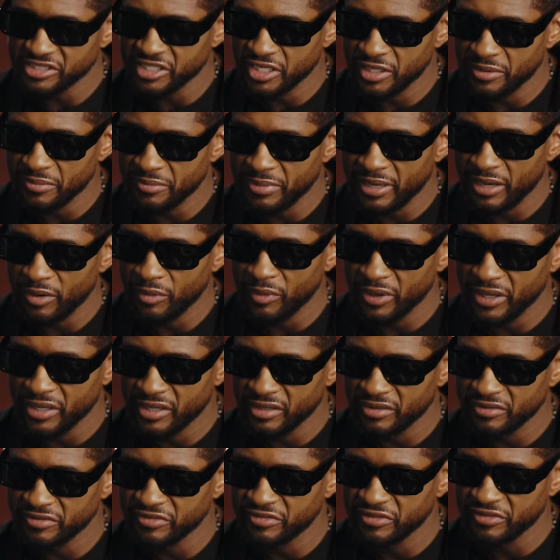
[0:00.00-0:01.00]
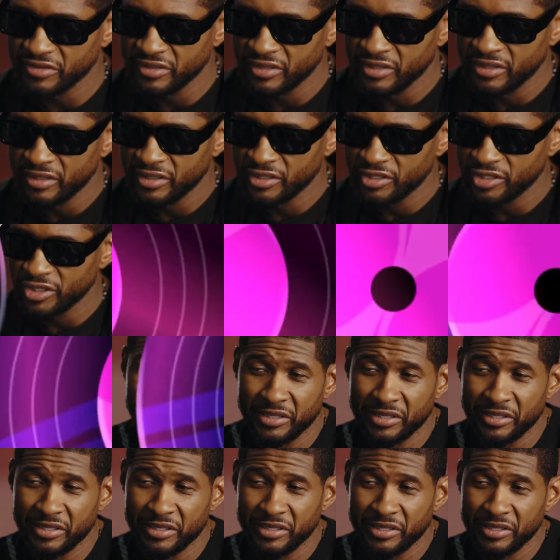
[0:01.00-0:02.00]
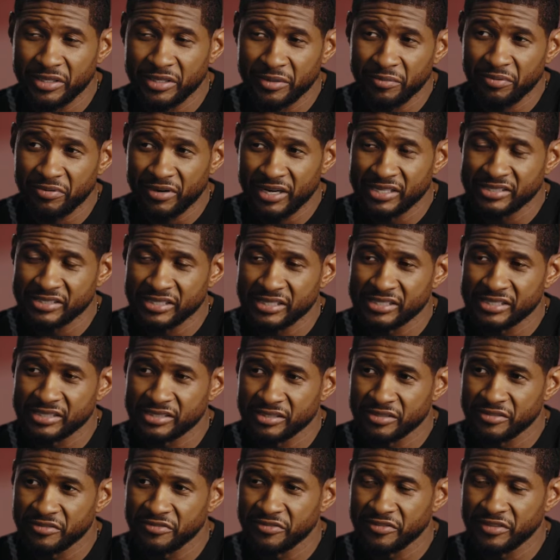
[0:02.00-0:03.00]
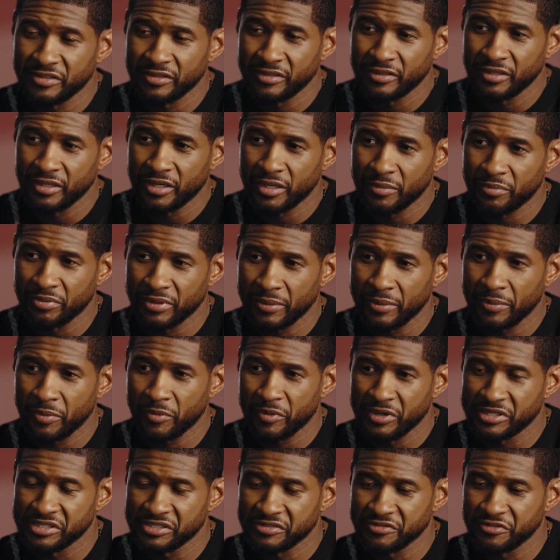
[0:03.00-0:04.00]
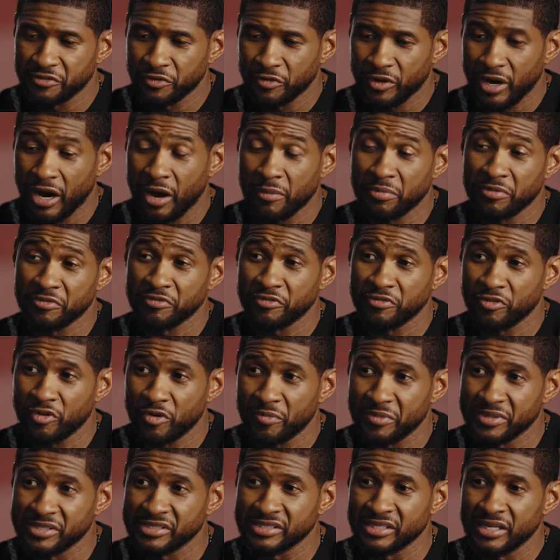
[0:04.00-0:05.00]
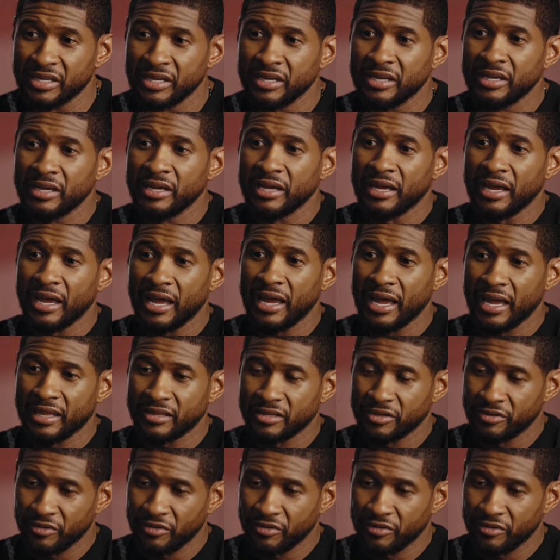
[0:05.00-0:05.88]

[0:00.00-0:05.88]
come by way of your belief. In the process of preparation for our performance at the